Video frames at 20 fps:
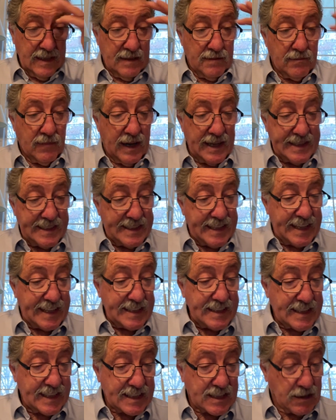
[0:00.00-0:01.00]
My
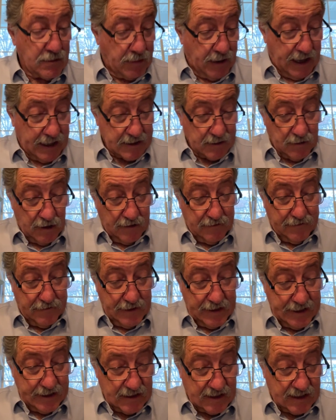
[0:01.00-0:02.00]
date at the bottom of
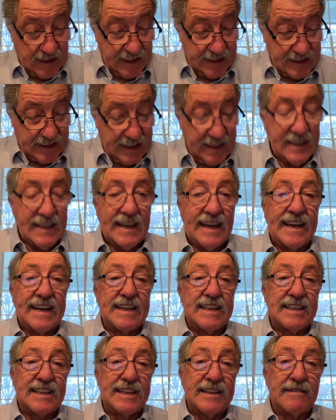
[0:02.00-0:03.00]
it says
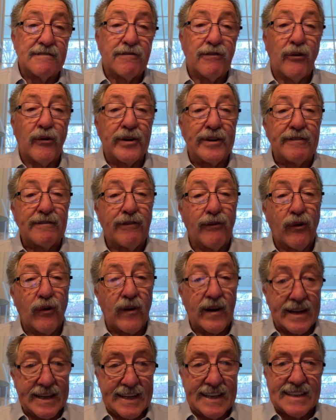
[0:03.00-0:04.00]

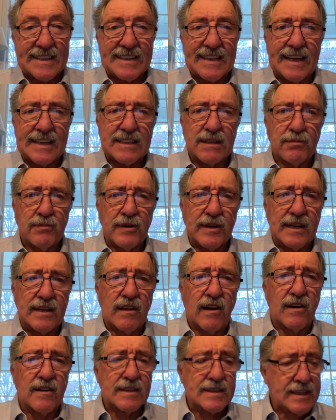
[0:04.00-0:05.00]
1844. I guess that's a pretty
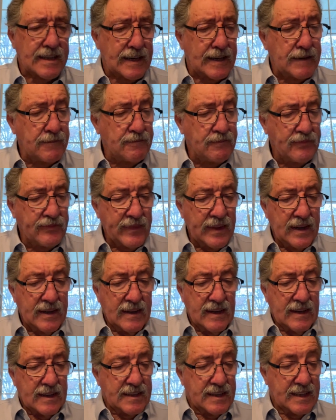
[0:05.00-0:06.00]
long time.
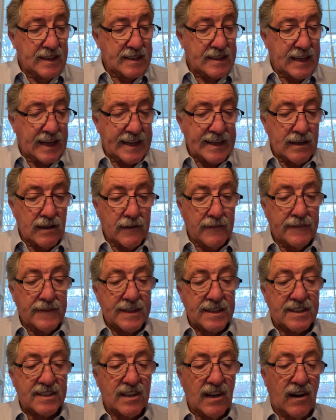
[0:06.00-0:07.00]
The title of
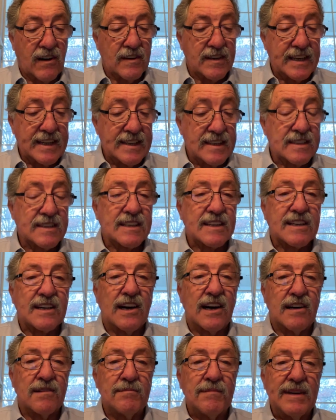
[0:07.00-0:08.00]
this song is
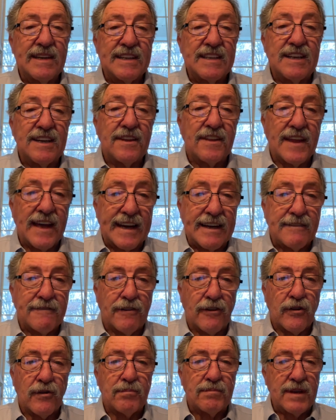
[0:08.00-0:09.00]
Come Ye
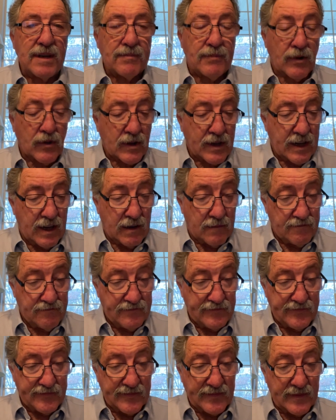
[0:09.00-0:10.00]
Thankful People Come.
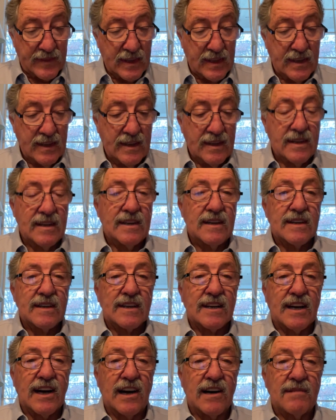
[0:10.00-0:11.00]

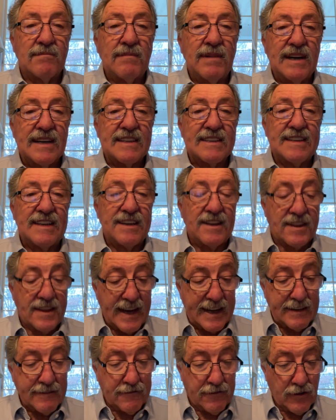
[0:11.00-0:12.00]
Come Ye
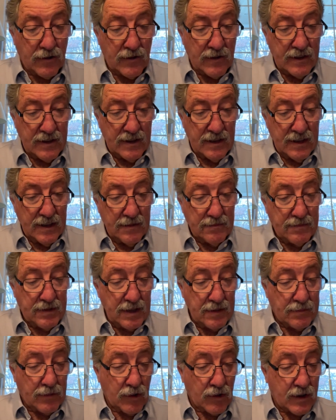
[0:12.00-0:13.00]
Thankful
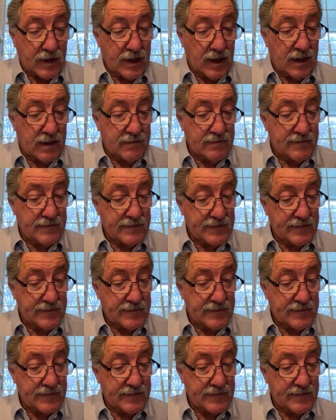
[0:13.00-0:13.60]
People Come.